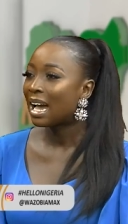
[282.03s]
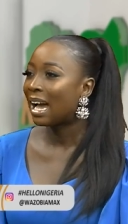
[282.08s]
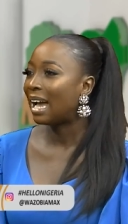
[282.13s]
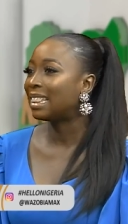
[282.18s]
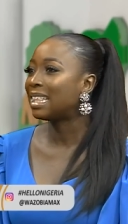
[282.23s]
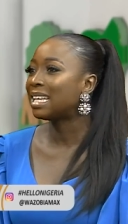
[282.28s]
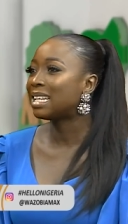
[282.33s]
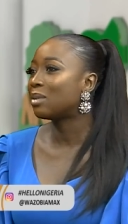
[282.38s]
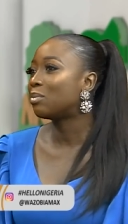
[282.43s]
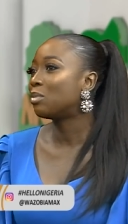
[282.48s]
I
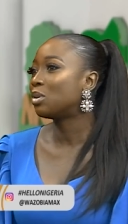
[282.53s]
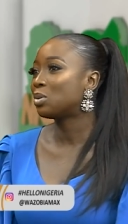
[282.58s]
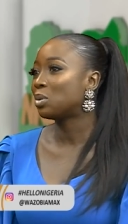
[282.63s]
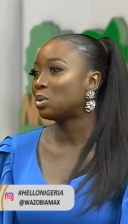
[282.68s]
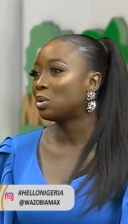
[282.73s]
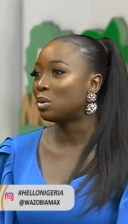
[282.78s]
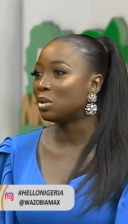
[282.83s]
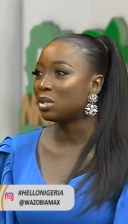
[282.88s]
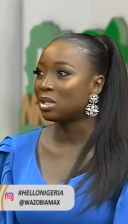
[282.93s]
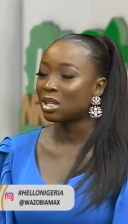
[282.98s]
think the most we
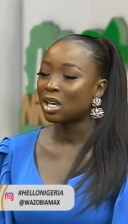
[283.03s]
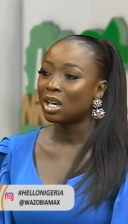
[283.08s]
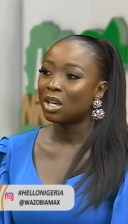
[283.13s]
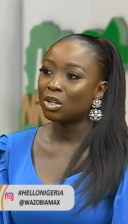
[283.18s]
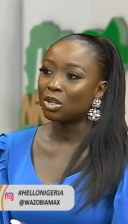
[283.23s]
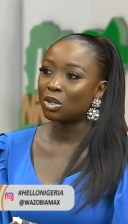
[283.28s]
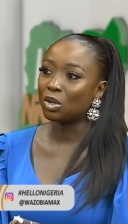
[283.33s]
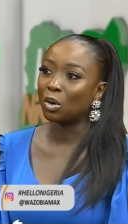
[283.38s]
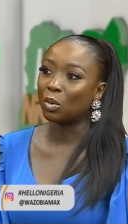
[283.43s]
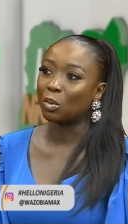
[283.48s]
do is,
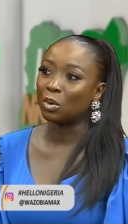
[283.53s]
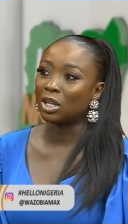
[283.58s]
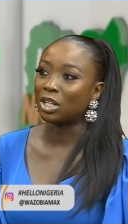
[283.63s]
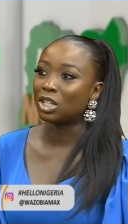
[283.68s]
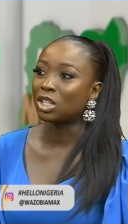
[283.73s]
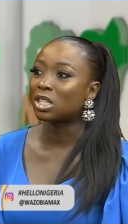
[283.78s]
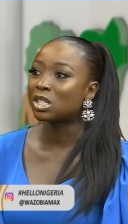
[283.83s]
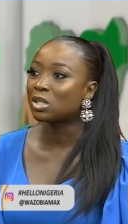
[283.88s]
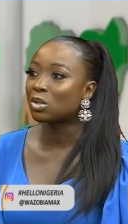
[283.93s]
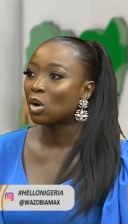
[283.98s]
you know, we
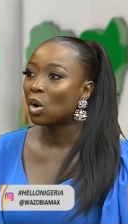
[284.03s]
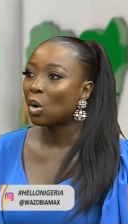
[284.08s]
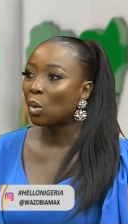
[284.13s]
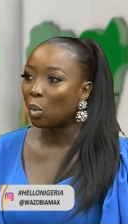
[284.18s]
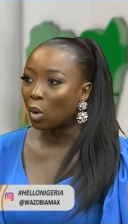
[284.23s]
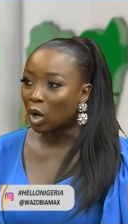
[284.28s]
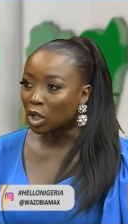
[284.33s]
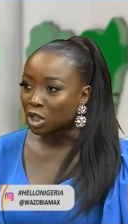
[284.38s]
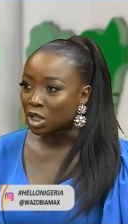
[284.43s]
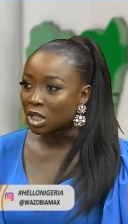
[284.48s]
just
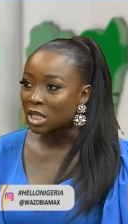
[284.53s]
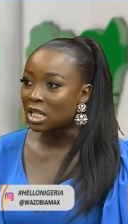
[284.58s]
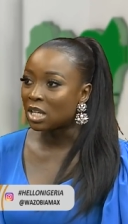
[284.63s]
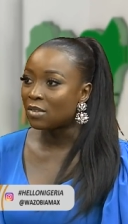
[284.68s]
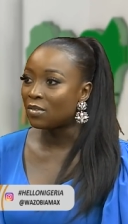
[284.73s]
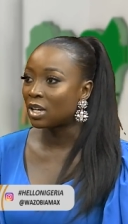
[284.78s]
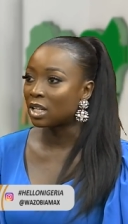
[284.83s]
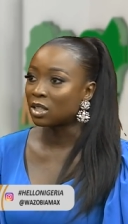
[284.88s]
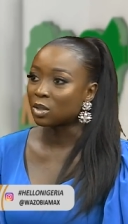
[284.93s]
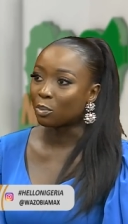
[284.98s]
watch on
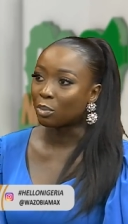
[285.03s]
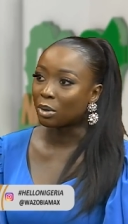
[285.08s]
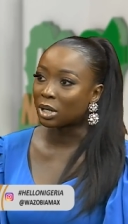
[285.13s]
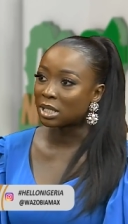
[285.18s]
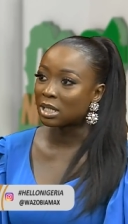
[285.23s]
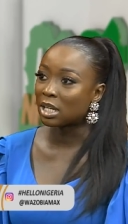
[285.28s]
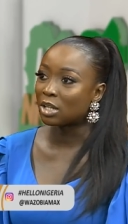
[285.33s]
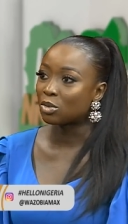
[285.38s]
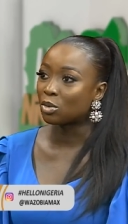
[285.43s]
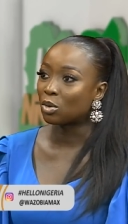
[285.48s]
TV as the
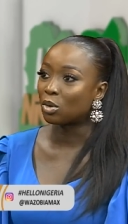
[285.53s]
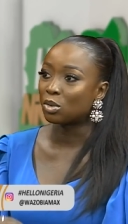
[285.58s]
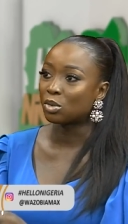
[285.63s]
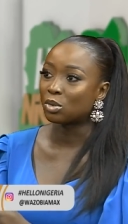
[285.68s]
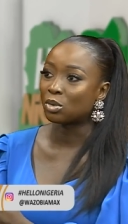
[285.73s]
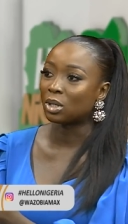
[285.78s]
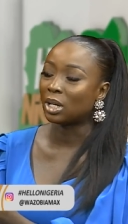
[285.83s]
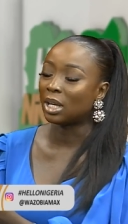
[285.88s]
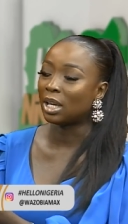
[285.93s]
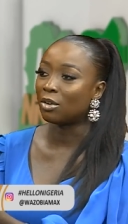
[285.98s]
president goes
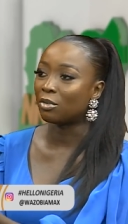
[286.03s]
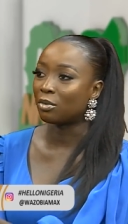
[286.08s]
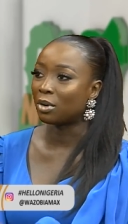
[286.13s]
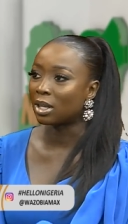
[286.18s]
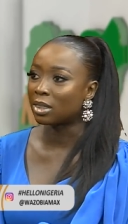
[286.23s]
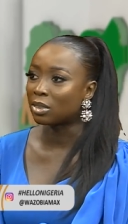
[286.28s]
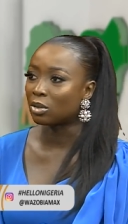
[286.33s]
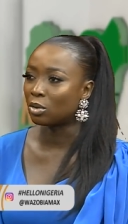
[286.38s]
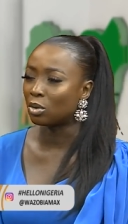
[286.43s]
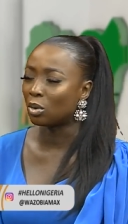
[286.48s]
to lay
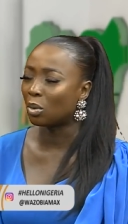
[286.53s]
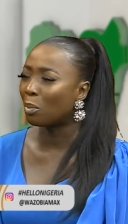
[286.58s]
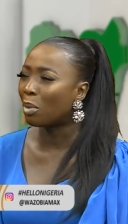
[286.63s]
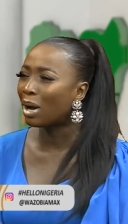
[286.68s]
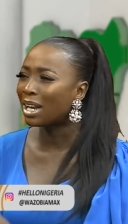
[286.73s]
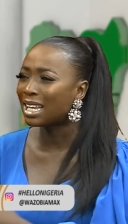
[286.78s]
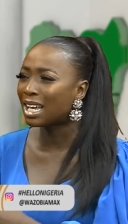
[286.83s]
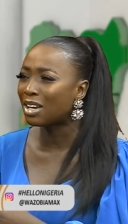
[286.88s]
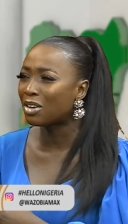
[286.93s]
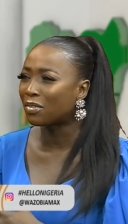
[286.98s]
wreath, you know.
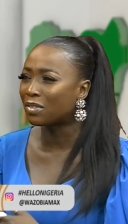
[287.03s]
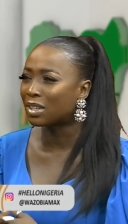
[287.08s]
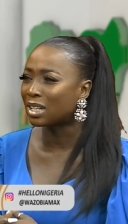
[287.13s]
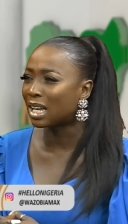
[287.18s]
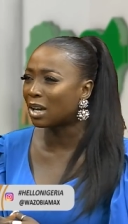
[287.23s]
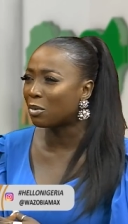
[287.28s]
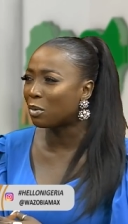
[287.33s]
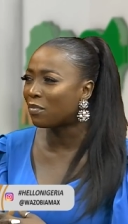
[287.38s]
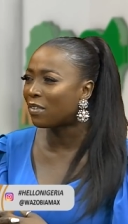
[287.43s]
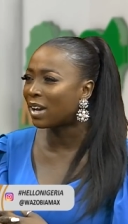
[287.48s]
But at the end of the
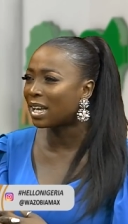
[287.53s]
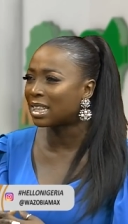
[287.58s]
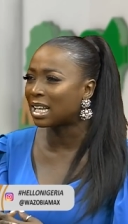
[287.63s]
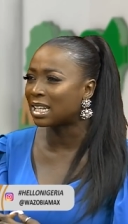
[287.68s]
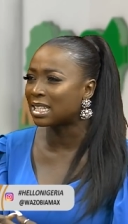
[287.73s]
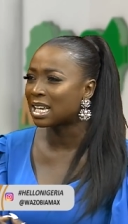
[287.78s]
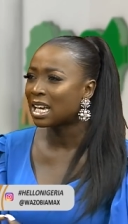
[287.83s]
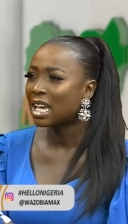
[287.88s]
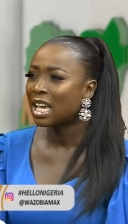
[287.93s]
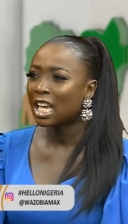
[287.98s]
day, we find
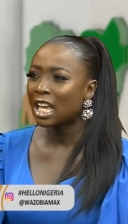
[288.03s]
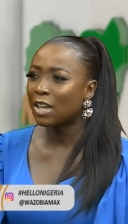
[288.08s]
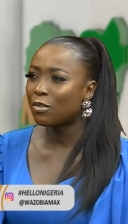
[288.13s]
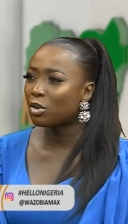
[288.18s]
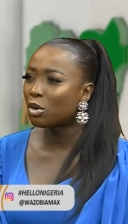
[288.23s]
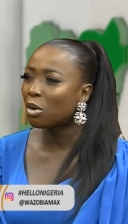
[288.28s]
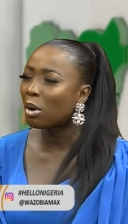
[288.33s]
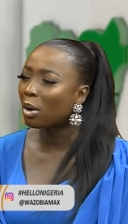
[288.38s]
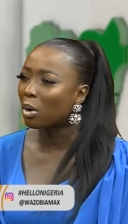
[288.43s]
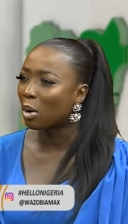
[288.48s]
that if you
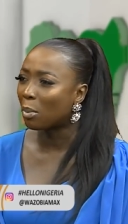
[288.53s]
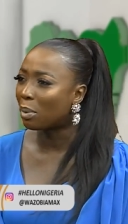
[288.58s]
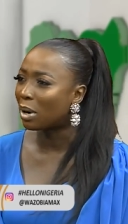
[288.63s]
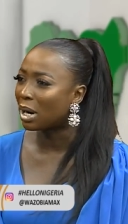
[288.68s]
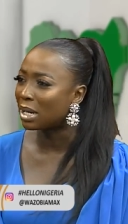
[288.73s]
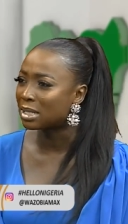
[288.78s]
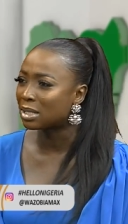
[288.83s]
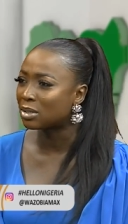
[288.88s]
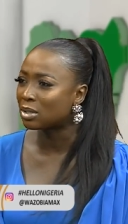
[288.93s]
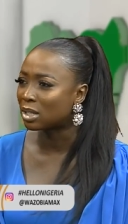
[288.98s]
do a
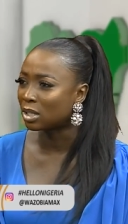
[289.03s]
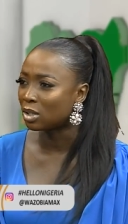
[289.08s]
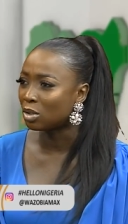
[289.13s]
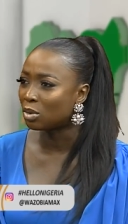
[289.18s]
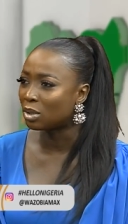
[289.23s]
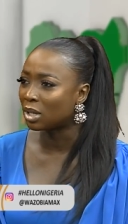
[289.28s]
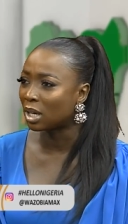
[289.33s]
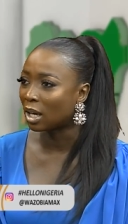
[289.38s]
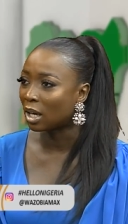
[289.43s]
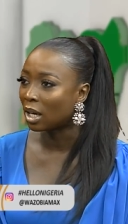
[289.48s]
comparison to the
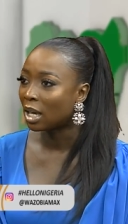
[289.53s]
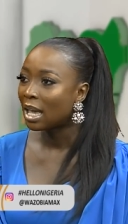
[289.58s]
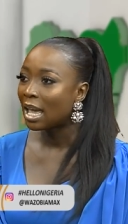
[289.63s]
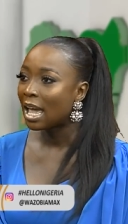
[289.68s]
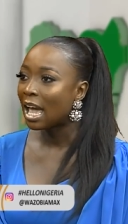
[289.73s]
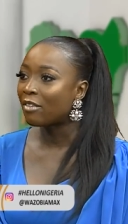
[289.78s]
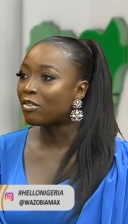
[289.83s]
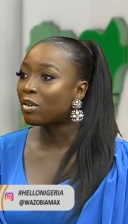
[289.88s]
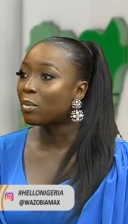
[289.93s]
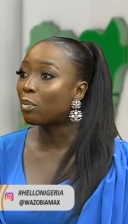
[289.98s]
UK,
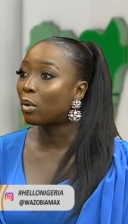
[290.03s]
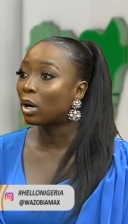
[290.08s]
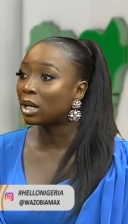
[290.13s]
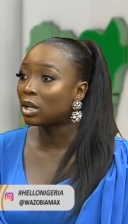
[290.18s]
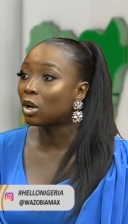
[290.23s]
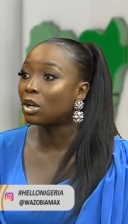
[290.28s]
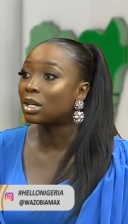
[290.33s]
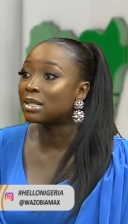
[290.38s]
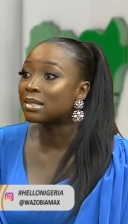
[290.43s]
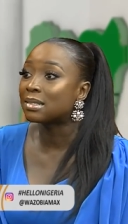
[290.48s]

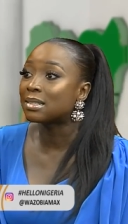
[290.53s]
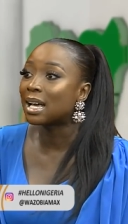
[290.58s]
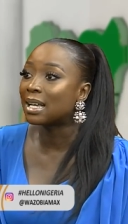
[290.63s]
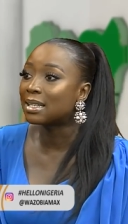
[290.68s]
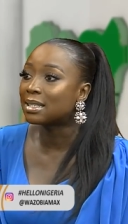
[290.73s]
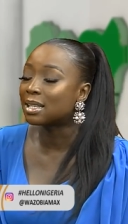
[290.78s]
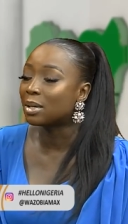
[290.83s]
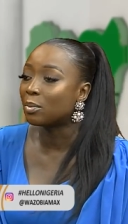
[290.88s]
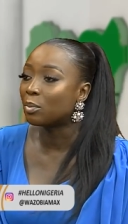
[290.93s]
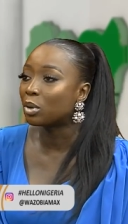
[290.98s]
everybody
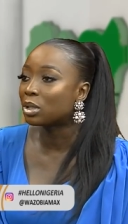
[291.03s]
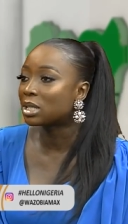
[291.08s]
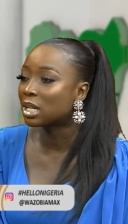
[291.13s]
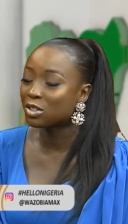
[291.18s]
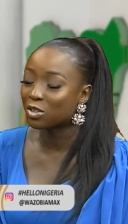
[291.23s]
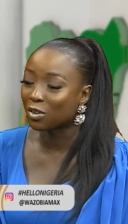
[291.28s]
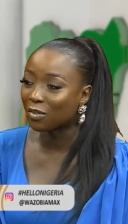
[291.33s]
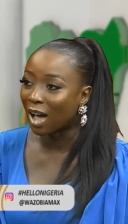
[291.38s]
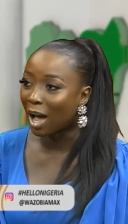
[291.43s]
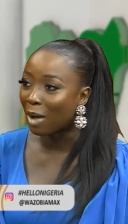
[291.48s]
understands the
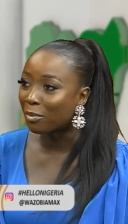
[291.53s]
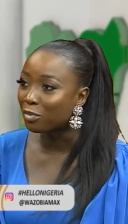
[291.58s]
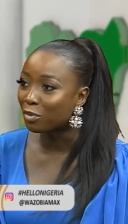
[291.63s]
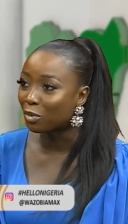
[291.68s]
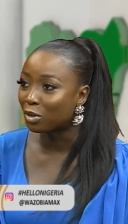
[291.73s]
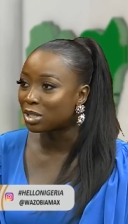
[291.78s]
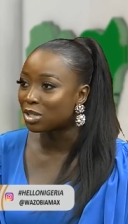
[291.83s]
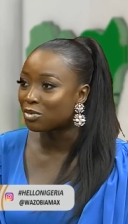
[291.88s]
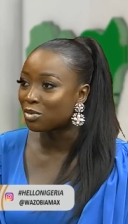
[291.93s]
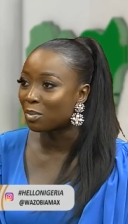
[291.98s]
importance of Armed
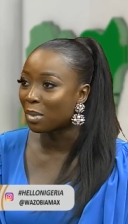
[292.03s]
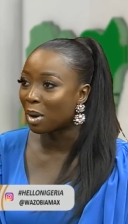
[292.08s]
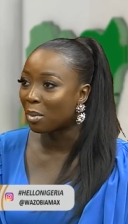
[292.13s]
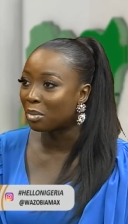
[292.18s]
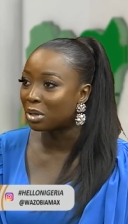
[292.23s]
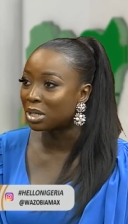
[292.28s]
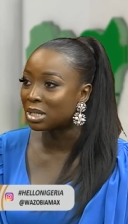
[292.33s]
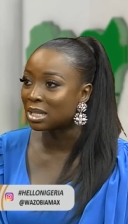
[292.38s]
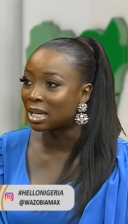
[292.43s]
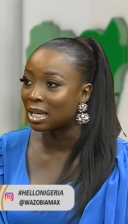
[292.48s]
Forces
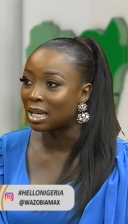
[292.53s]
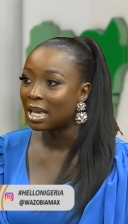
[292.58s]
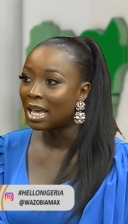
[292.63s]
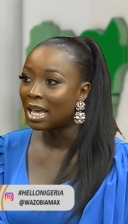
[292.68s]
Remembrance Day.